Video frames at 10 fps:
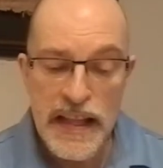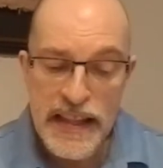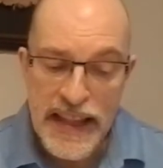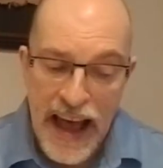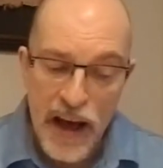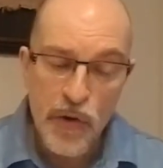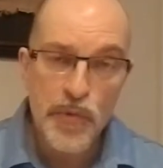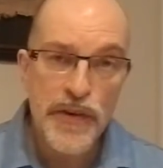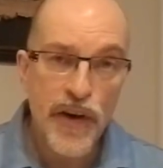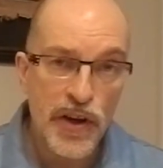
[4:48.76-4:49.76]
Now
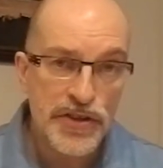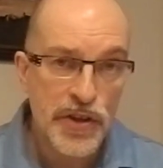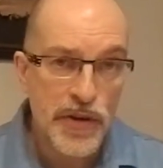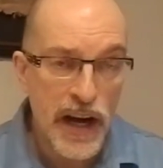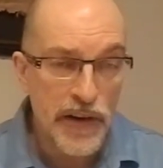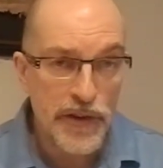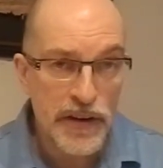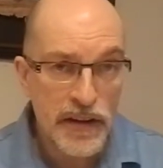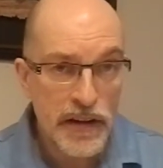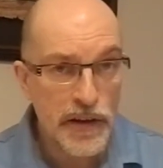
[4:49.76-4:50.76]
we've also
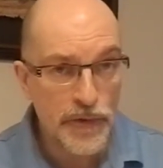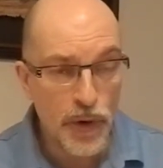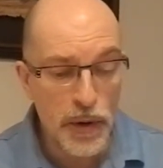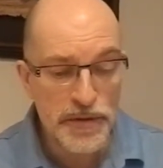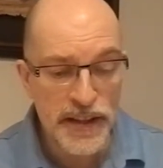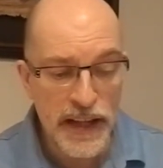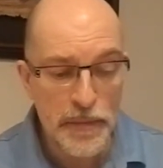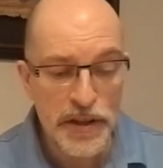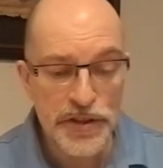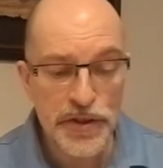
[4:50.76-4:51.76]
covered the forms that they
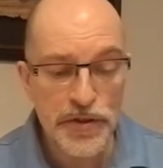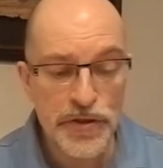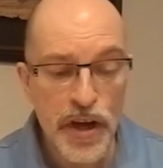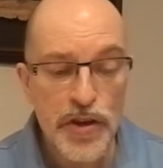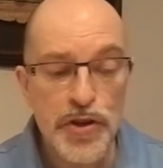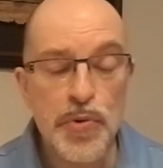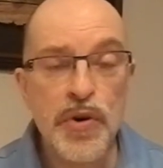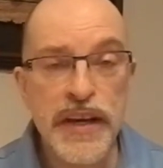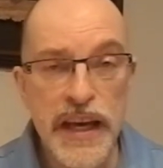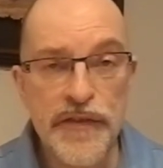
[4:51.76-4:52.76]
must use. You
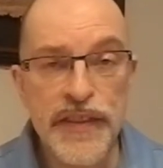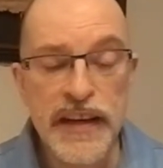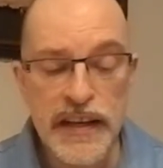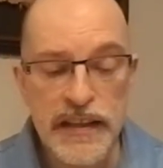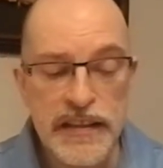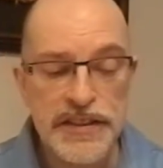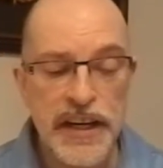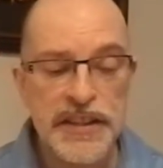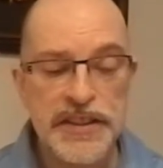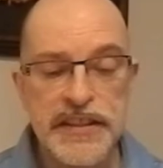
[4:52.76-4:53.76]
will give the
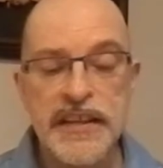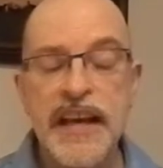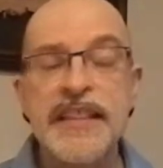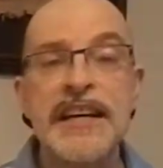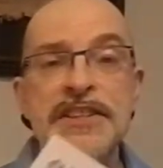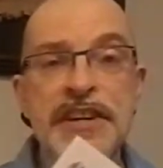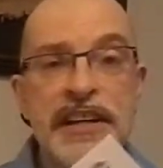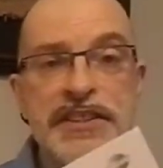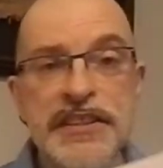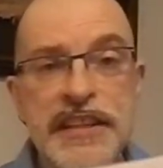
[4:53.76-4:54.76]
judges the Judge's